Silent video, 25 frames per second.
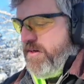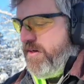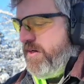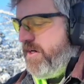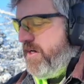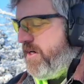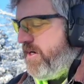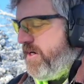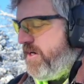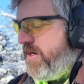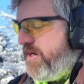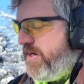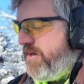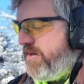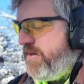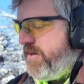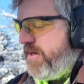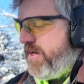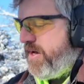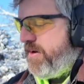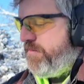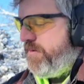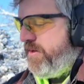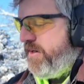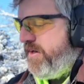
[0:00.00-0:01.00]

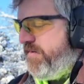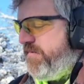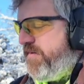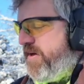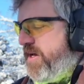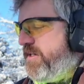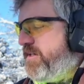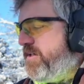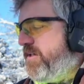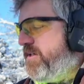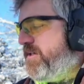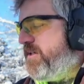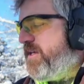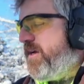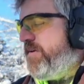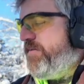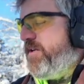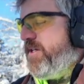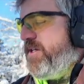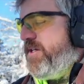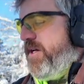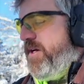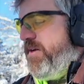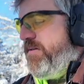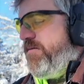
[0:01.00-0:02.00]
I believe that's a
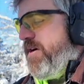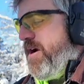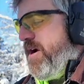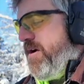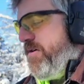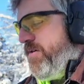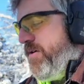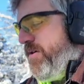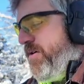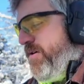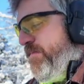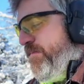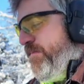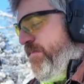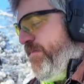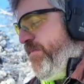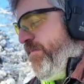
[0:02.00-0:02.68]
17 rounder,